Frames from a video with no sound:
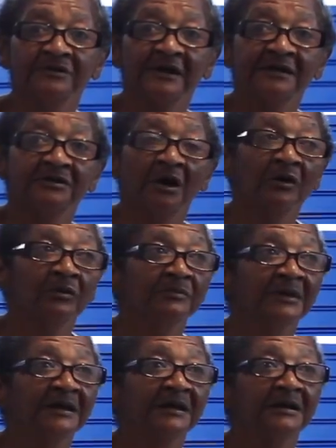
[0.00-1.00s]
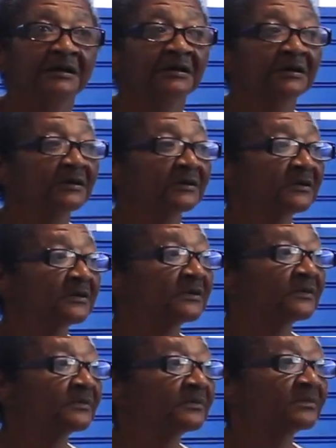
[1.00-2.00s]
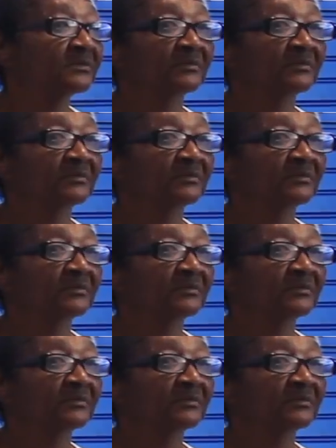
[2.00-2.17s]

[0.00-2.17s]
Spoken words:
homelessness, men, women, and